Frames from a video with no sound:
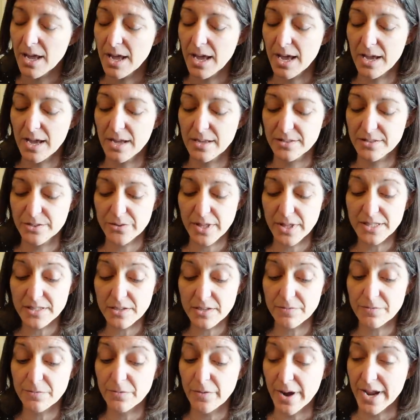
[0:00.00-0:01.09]
And so that's a
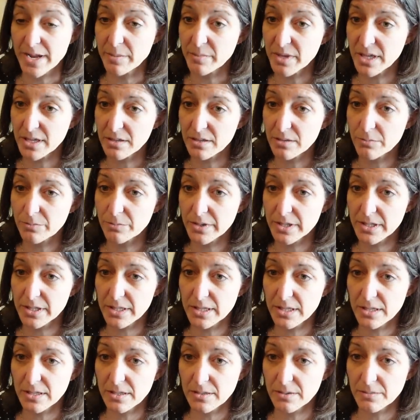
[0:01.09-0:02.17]
framing,
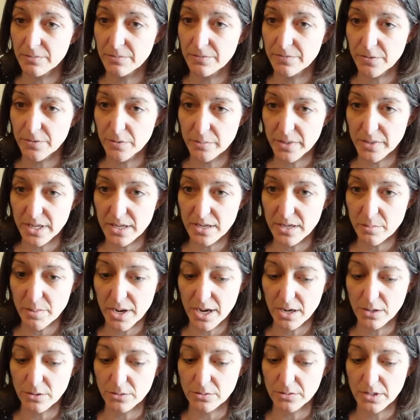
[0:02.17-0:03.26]
really, for me,
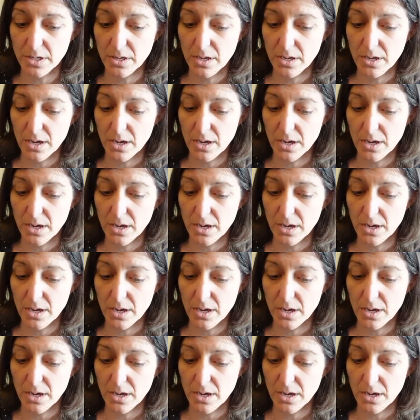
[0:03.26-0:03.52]
about